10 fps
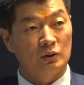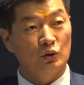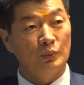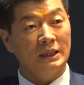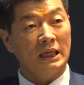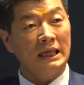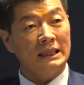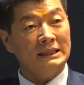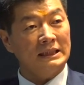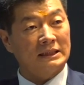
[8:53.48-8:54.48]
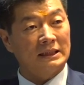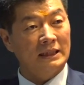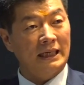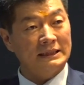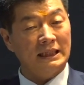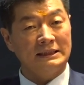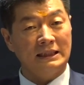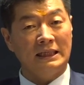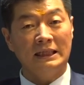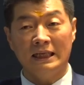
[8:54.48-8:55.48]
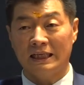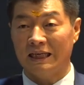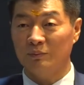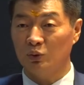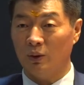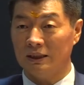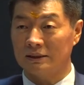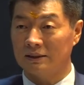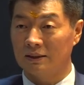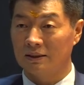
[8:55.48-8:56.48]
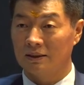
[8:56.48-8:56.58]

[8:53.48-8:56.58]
So we connected, as I said, India came to us.